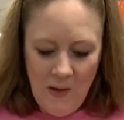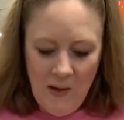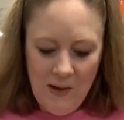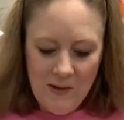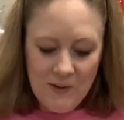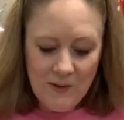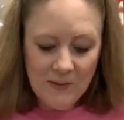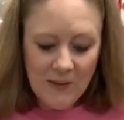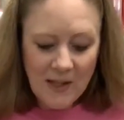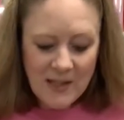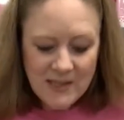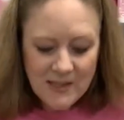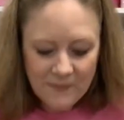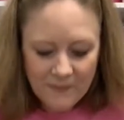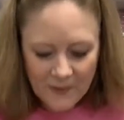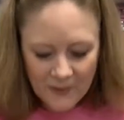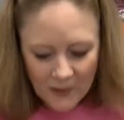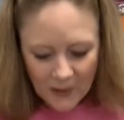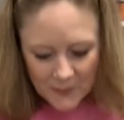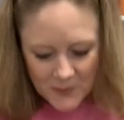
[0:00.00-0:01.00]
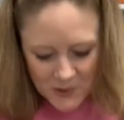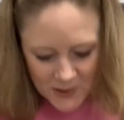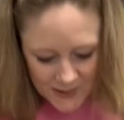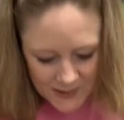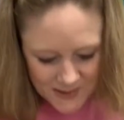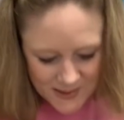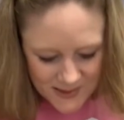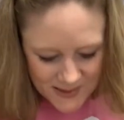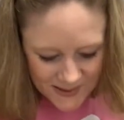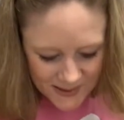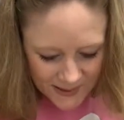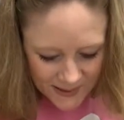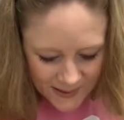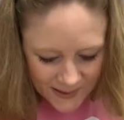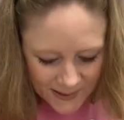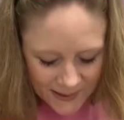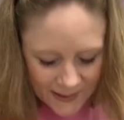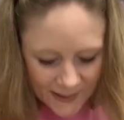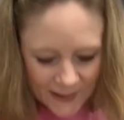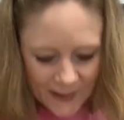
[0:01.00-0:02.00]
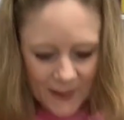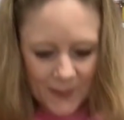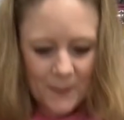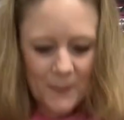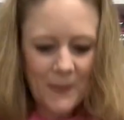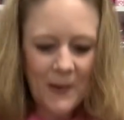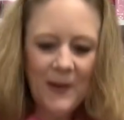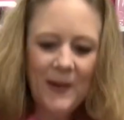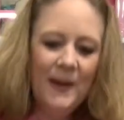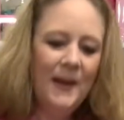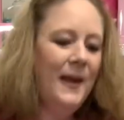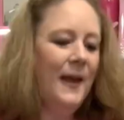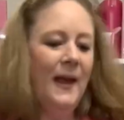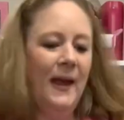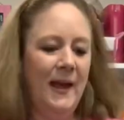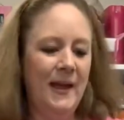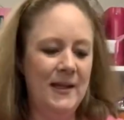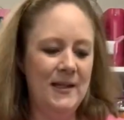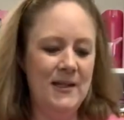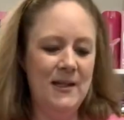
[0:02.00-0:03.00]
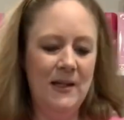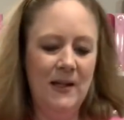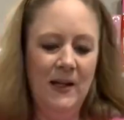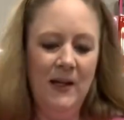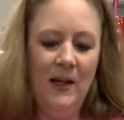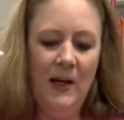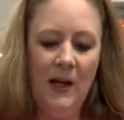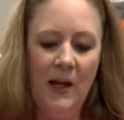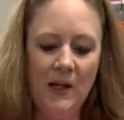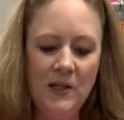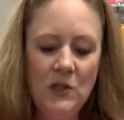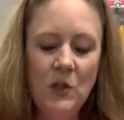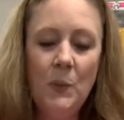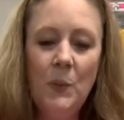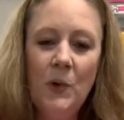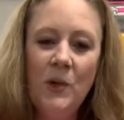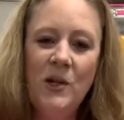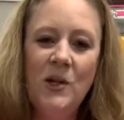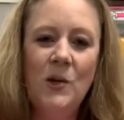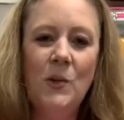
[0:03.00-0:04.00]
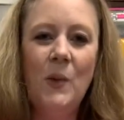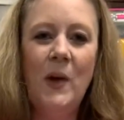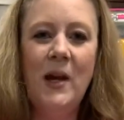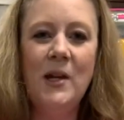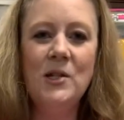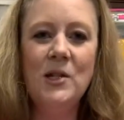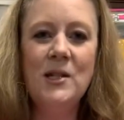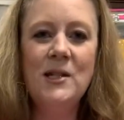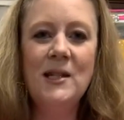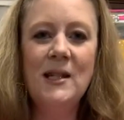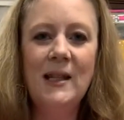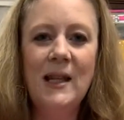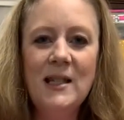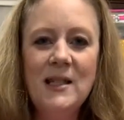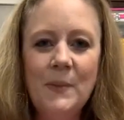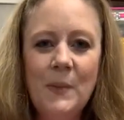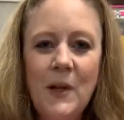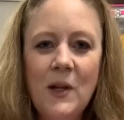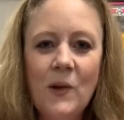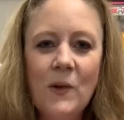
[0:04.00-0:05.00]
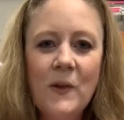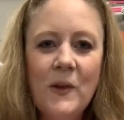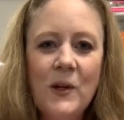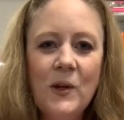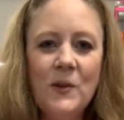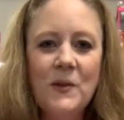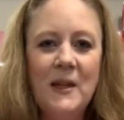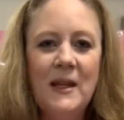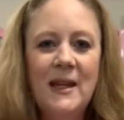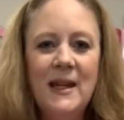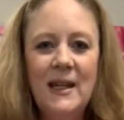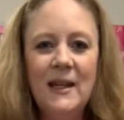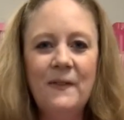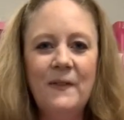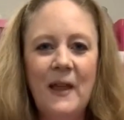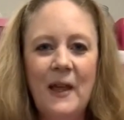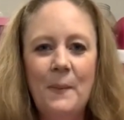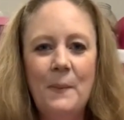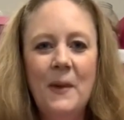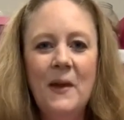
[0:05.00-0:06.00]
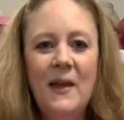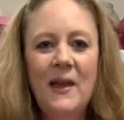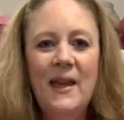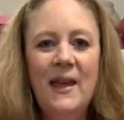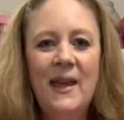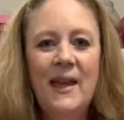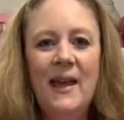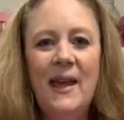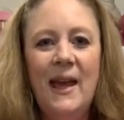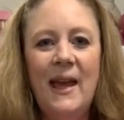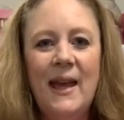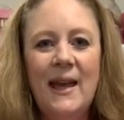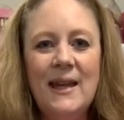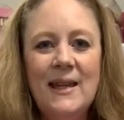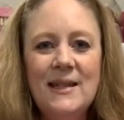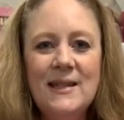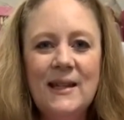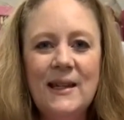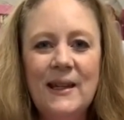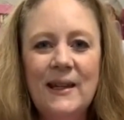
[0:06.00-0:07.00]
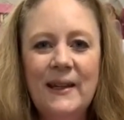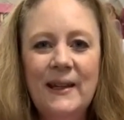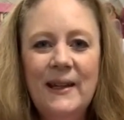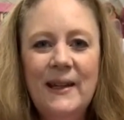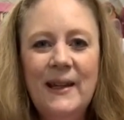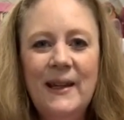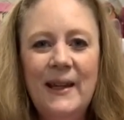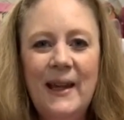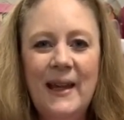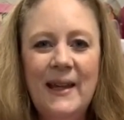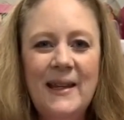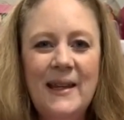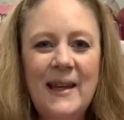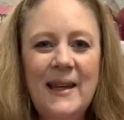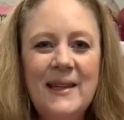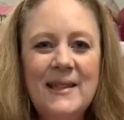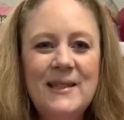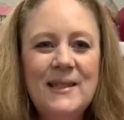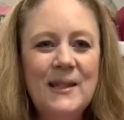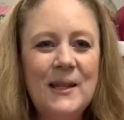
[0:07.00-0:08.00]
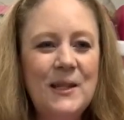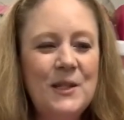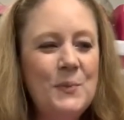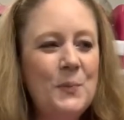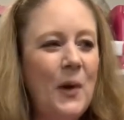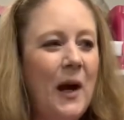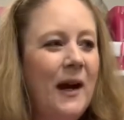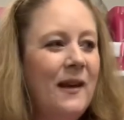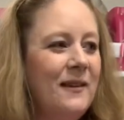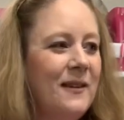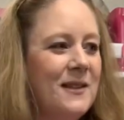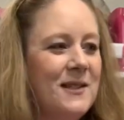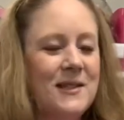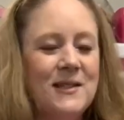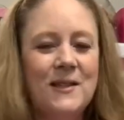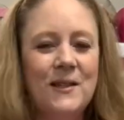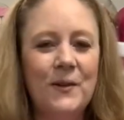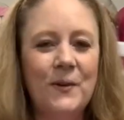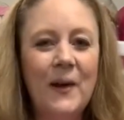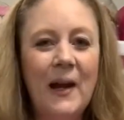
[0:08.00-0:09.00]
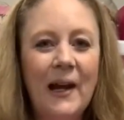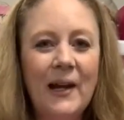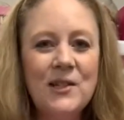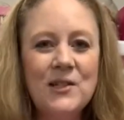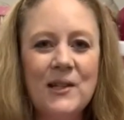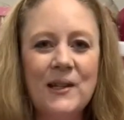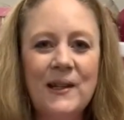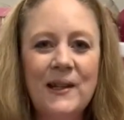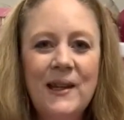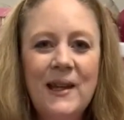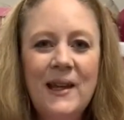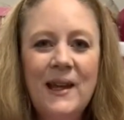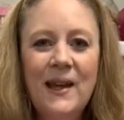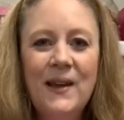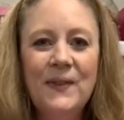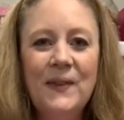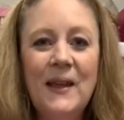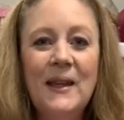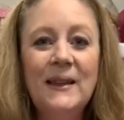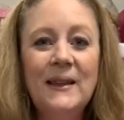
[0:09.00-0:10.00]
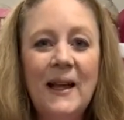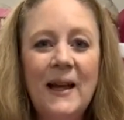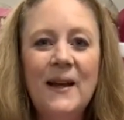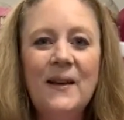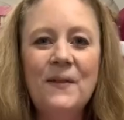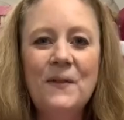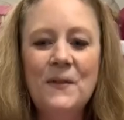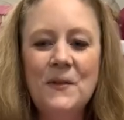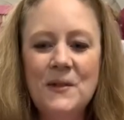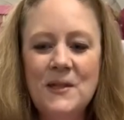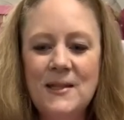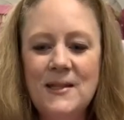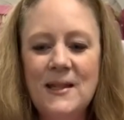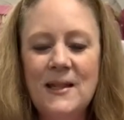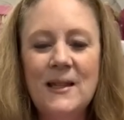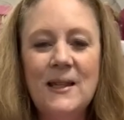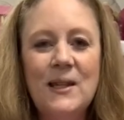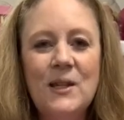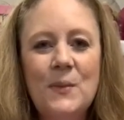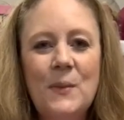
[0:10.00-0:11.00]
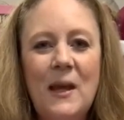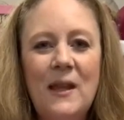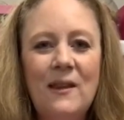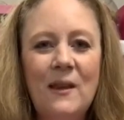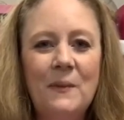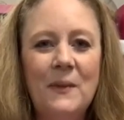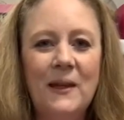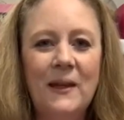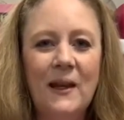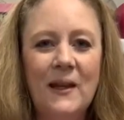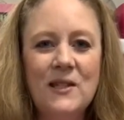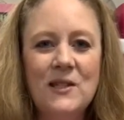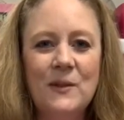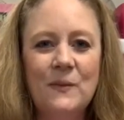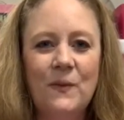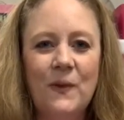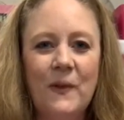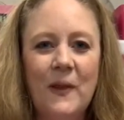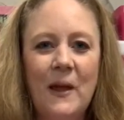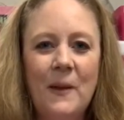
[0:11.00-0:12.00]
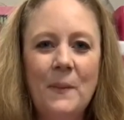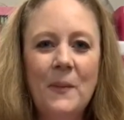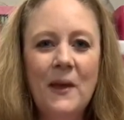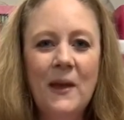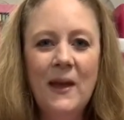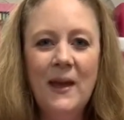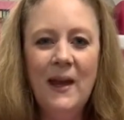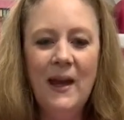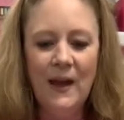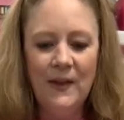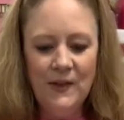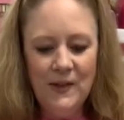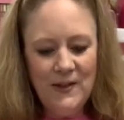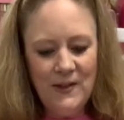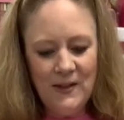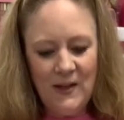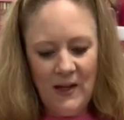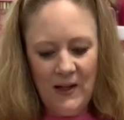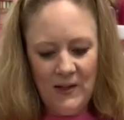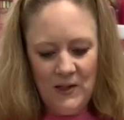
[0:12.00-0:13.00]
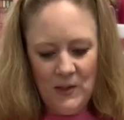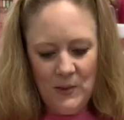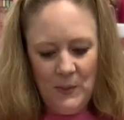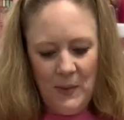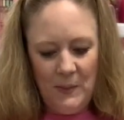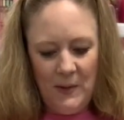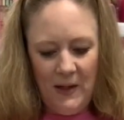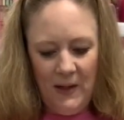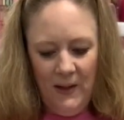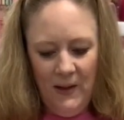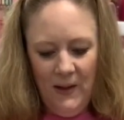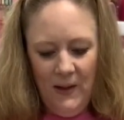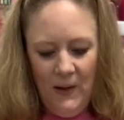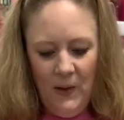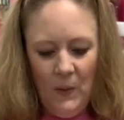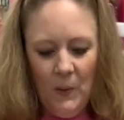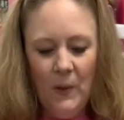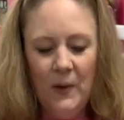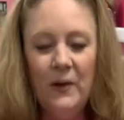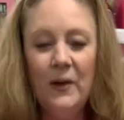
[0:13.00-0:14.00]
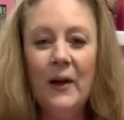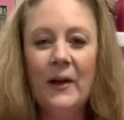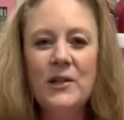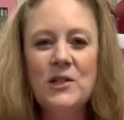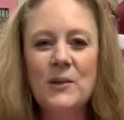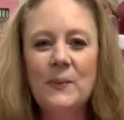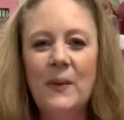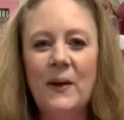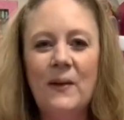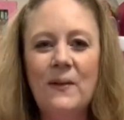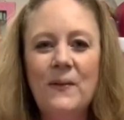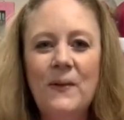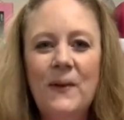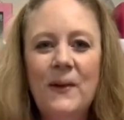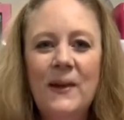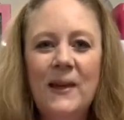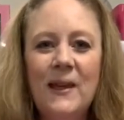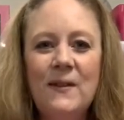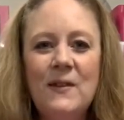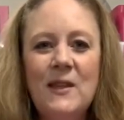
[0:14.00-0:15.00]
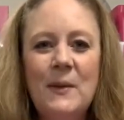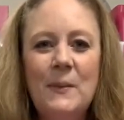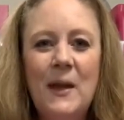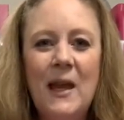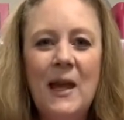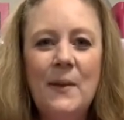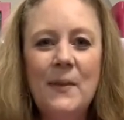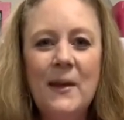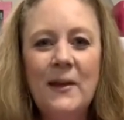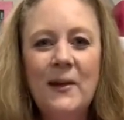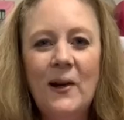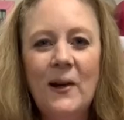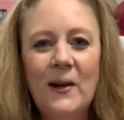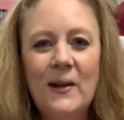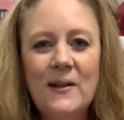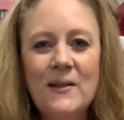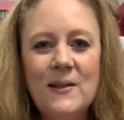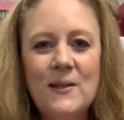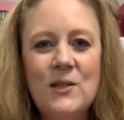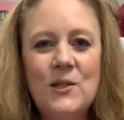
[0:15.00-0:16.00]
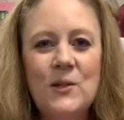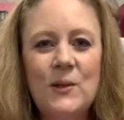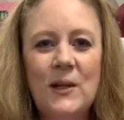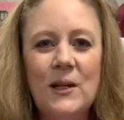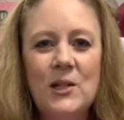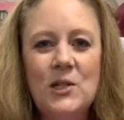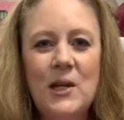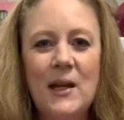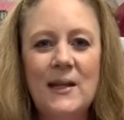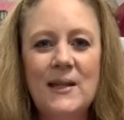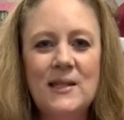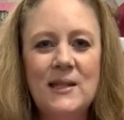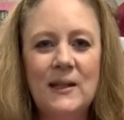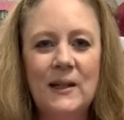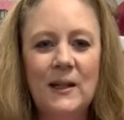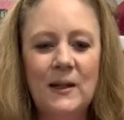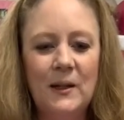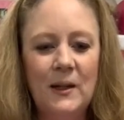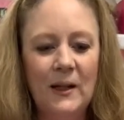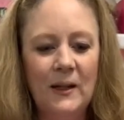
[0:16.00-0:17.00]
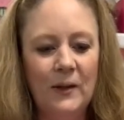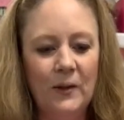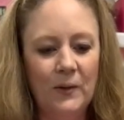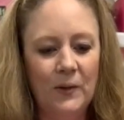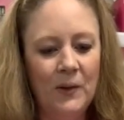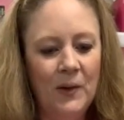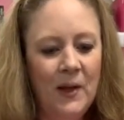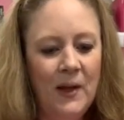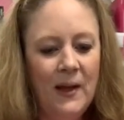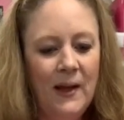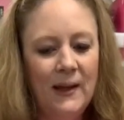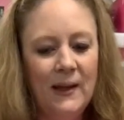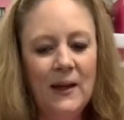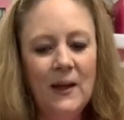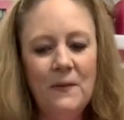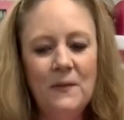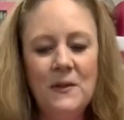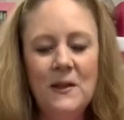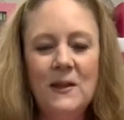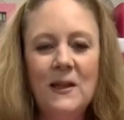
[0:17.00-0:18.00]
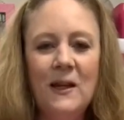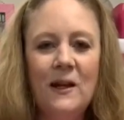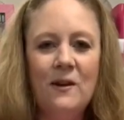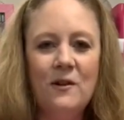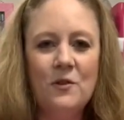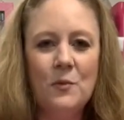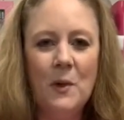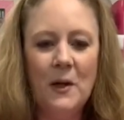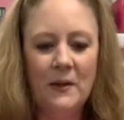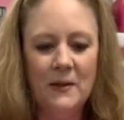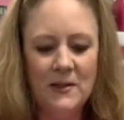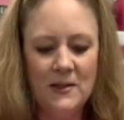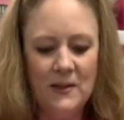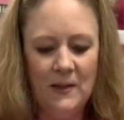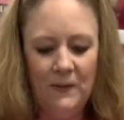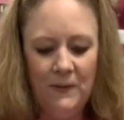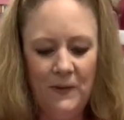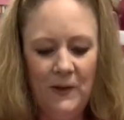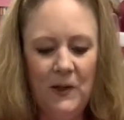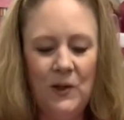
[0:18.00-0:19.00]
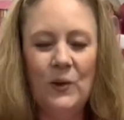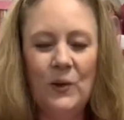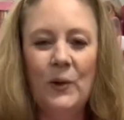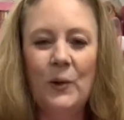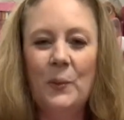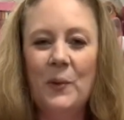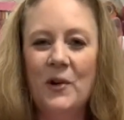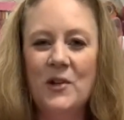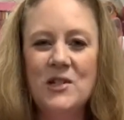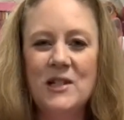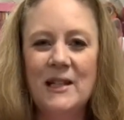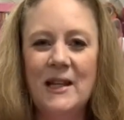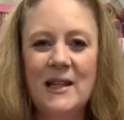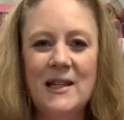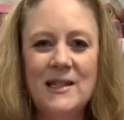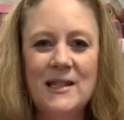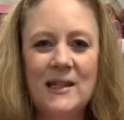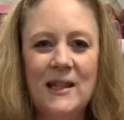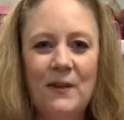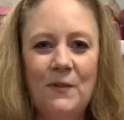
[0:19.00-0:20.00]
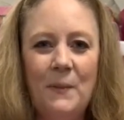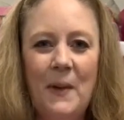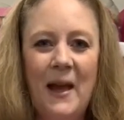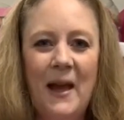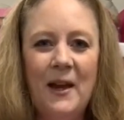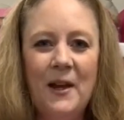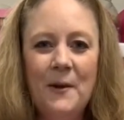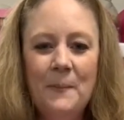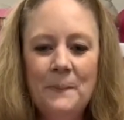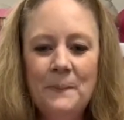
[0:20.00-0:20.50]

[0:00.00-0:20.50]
So lots of fun options, and a super cute way just to let somebody know that you're thinking of them, and it's priceless to see the reaction. They love to see that you made something custom for them, and this is kind of just maybe one notch above giving them a handmade card, since you get a chance to get a little gift in there as well as the cute little personalized gift bag.